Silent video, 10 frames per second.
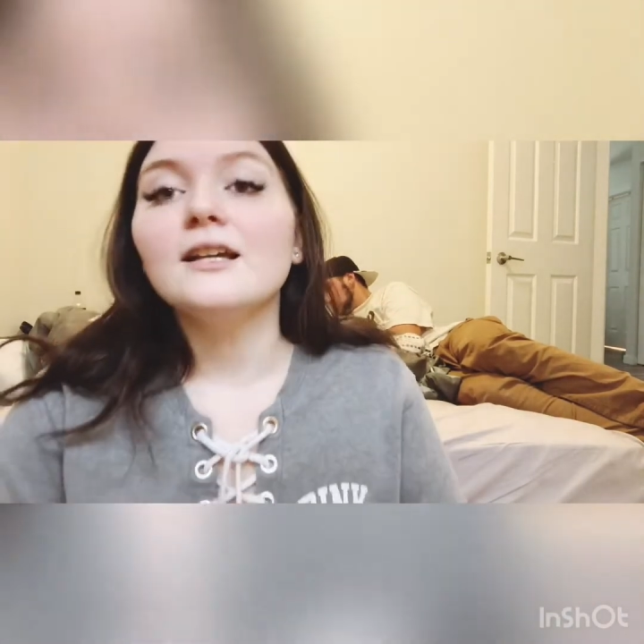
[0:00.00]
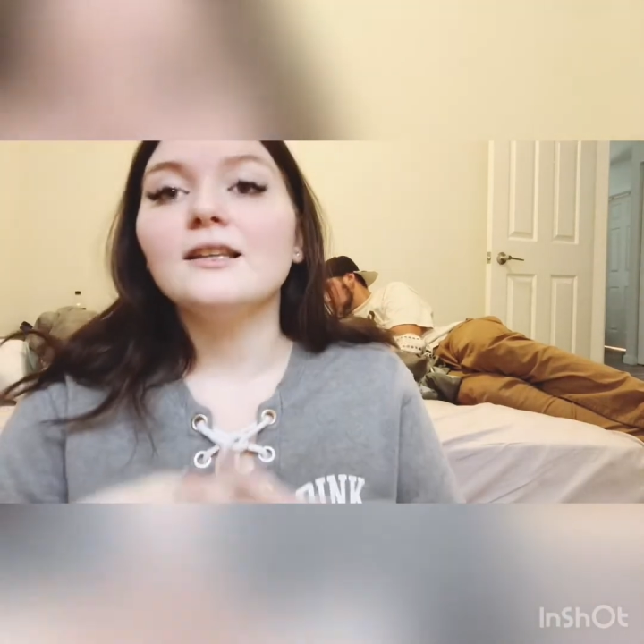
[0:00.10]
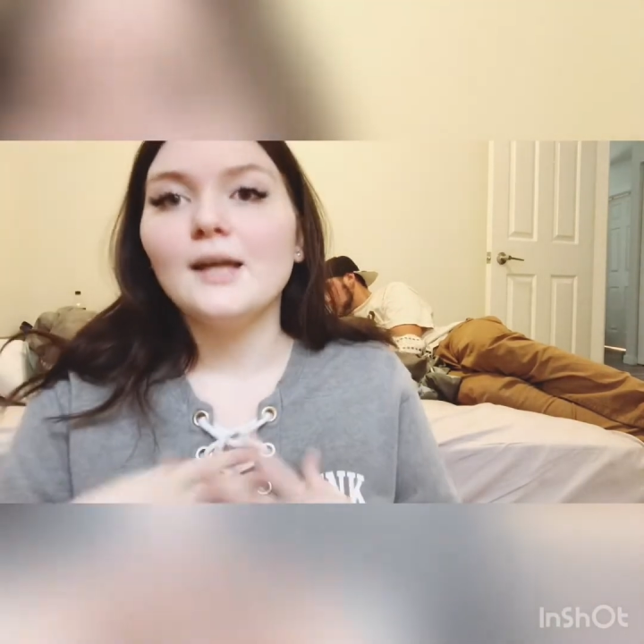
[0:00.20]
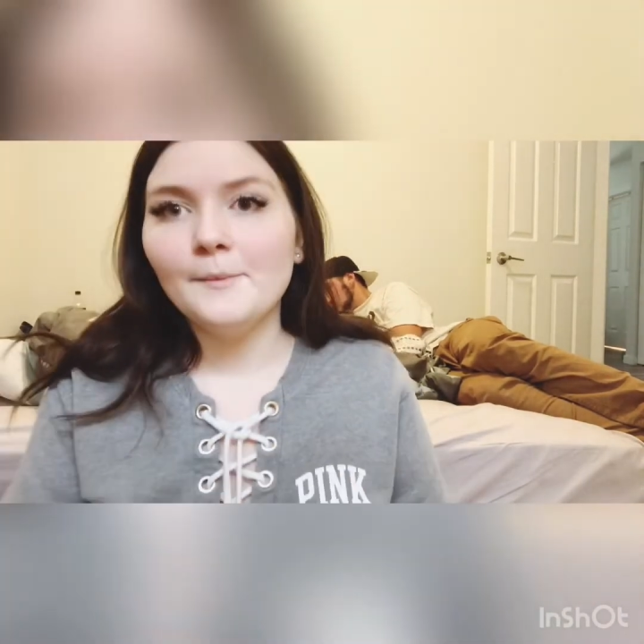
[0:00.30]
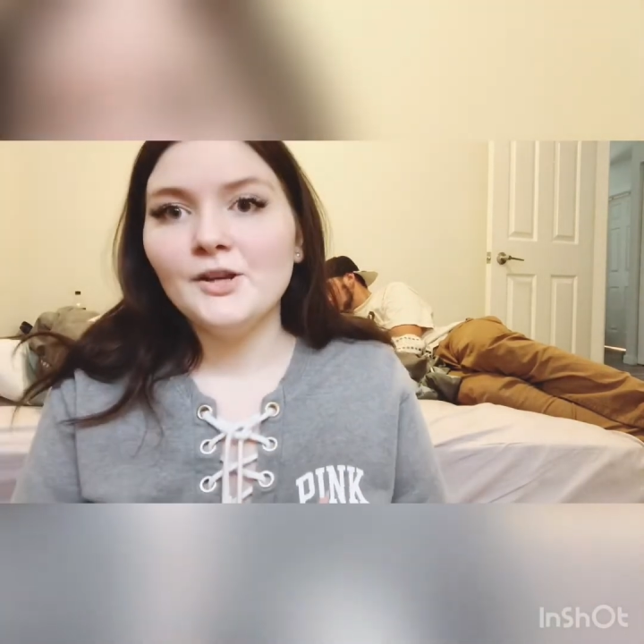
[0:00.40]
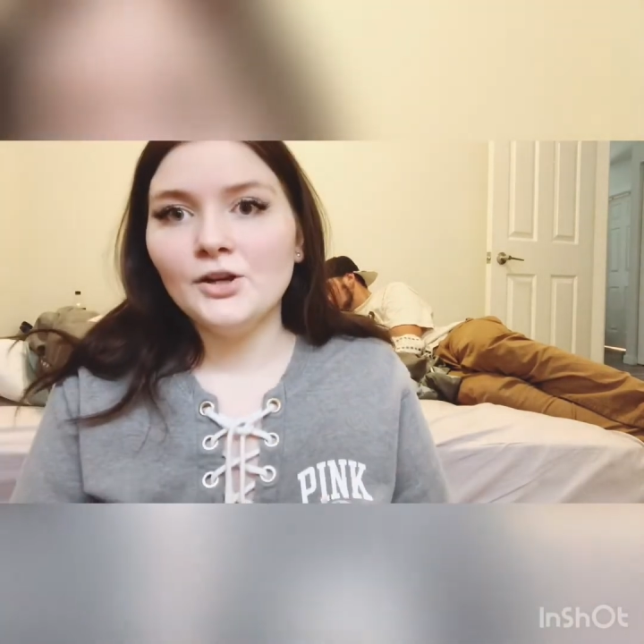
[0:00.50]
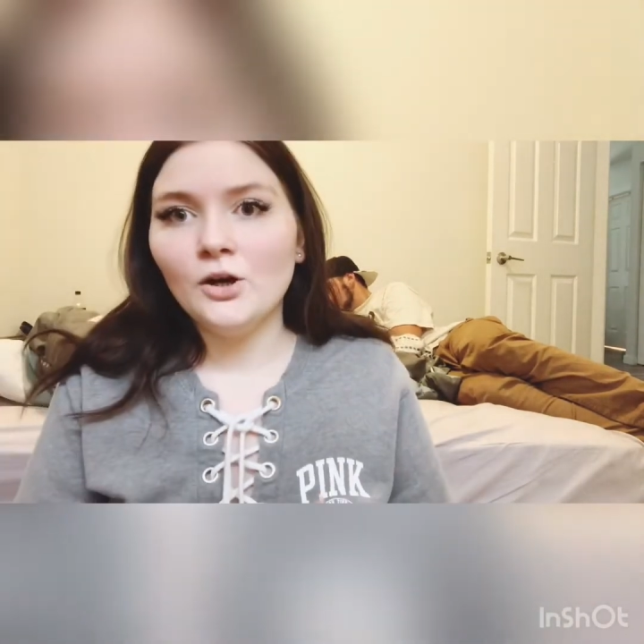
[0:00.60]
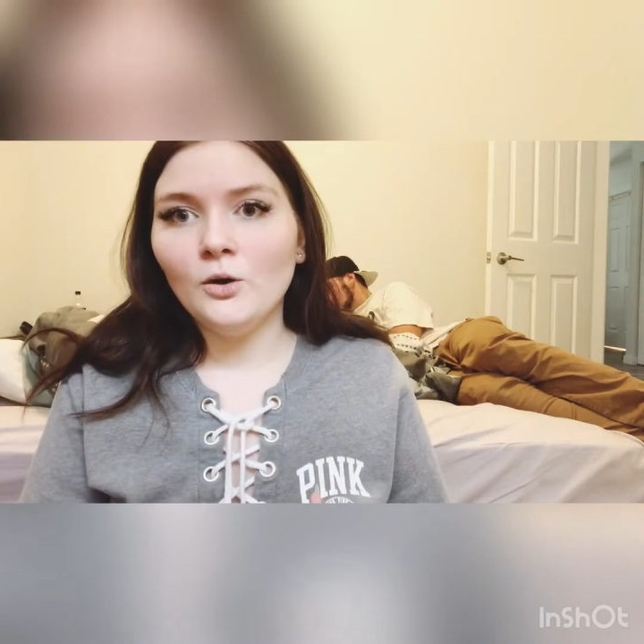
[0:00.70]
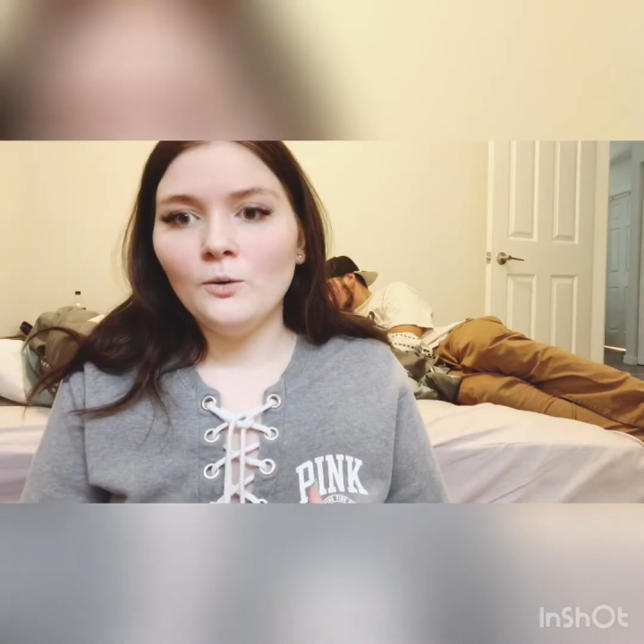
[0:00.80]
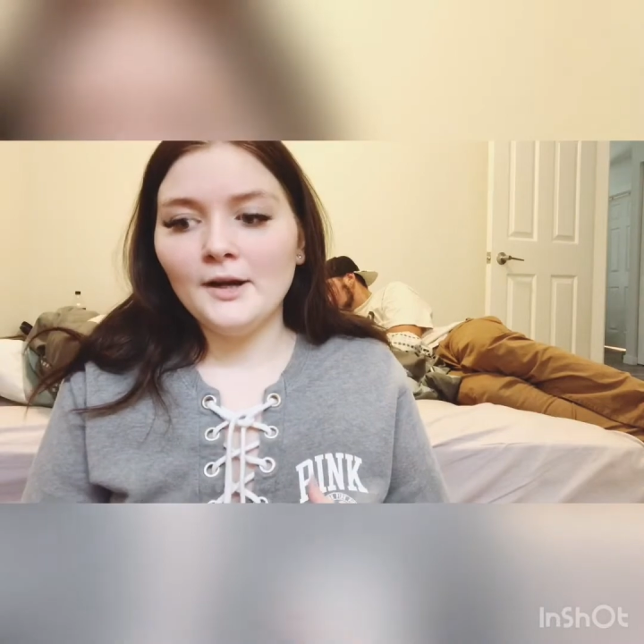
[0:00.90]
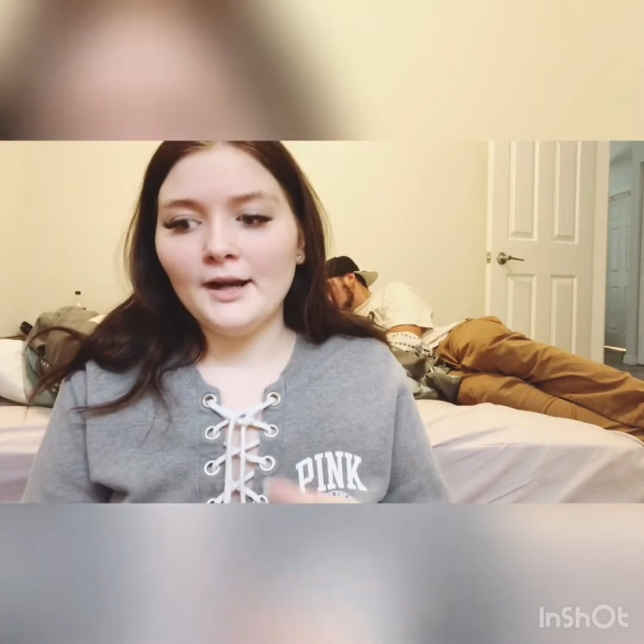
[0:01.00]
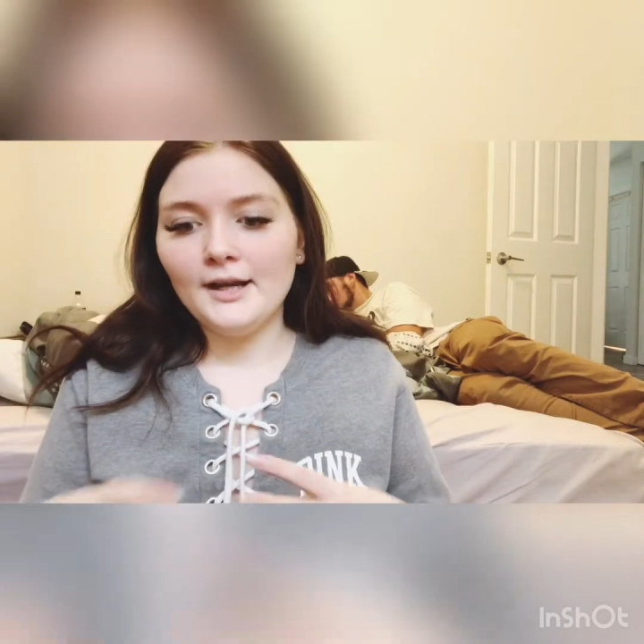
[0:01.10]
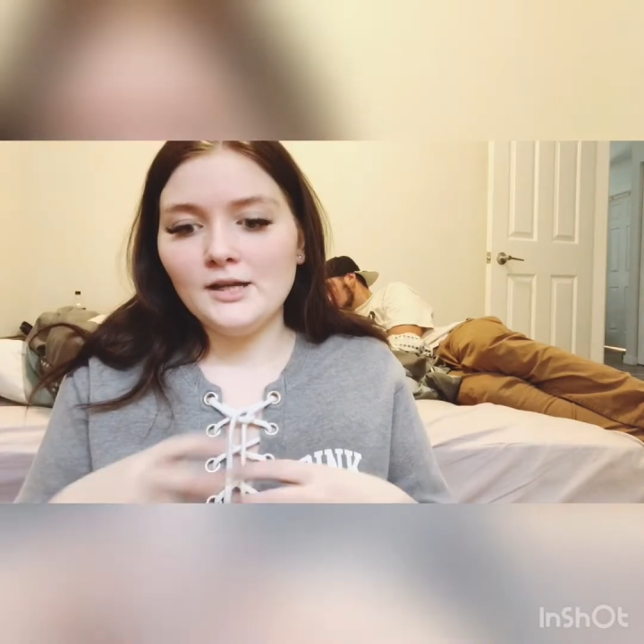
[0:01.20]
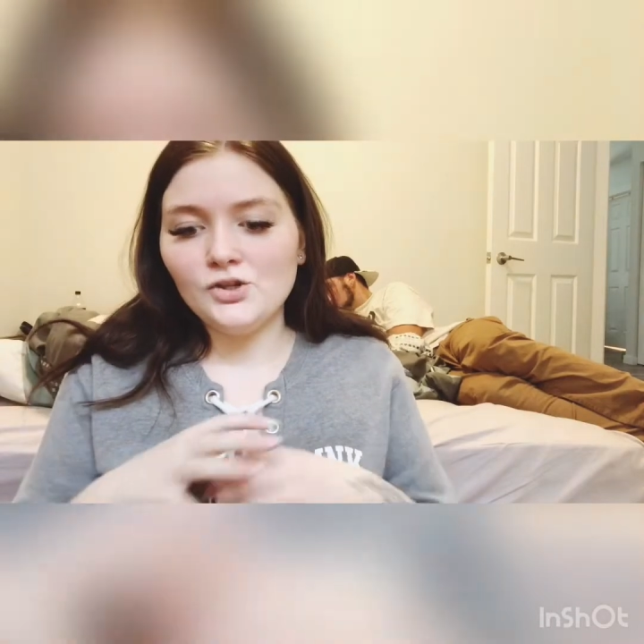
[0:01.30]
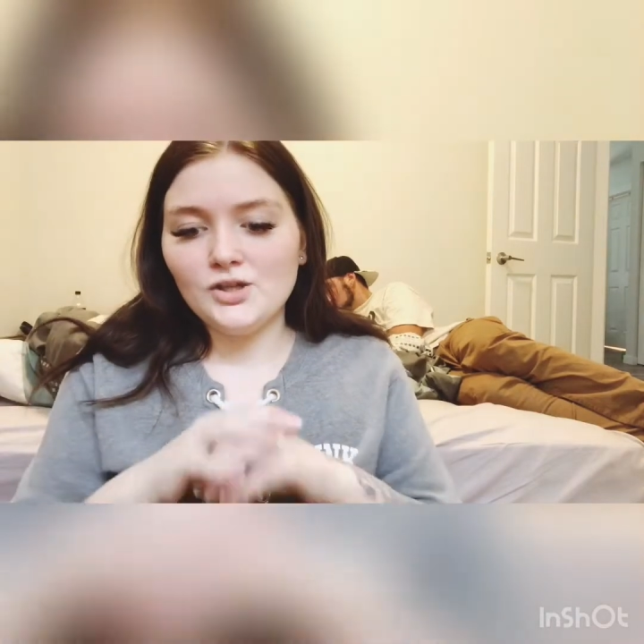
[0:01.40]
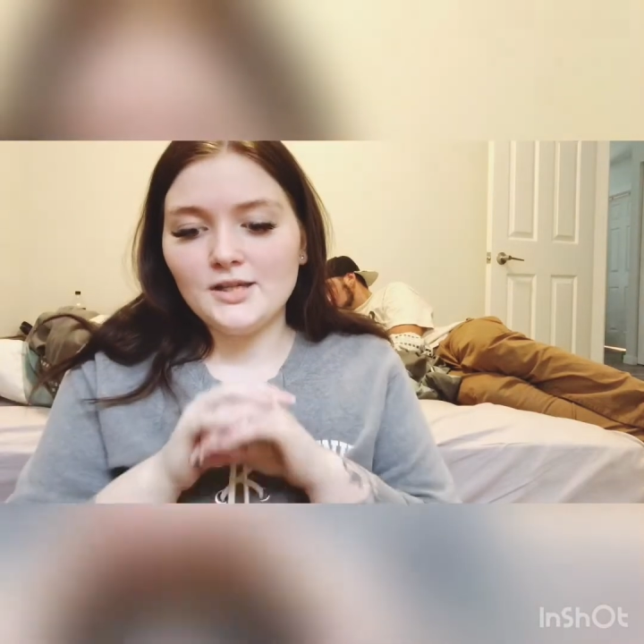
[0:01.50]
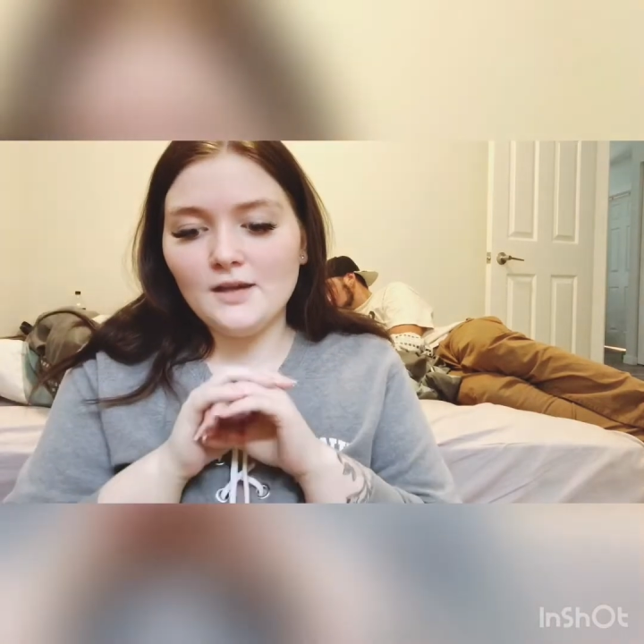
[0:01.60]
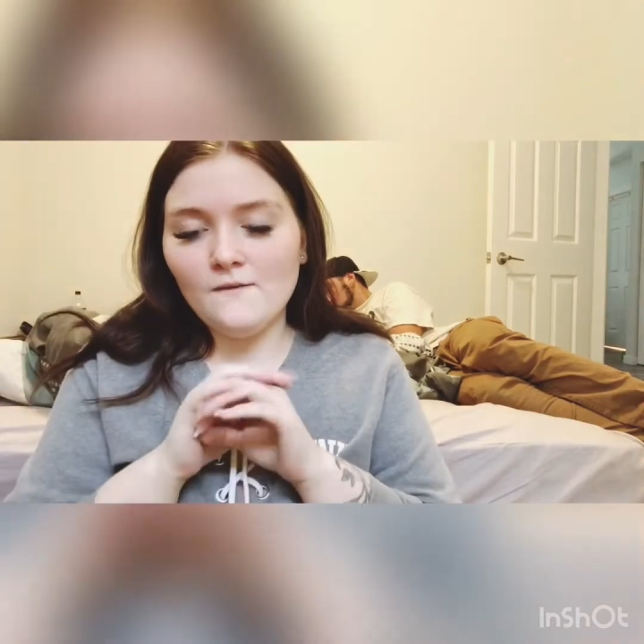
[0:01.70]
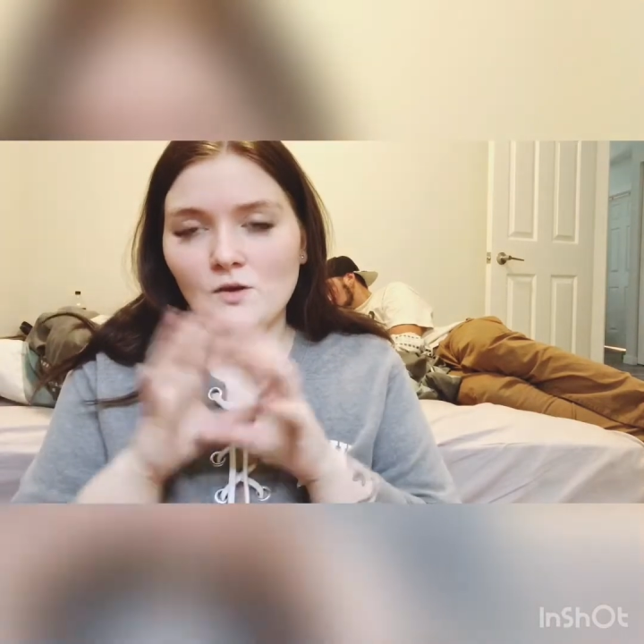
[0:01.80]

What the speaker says: let me know and I can just give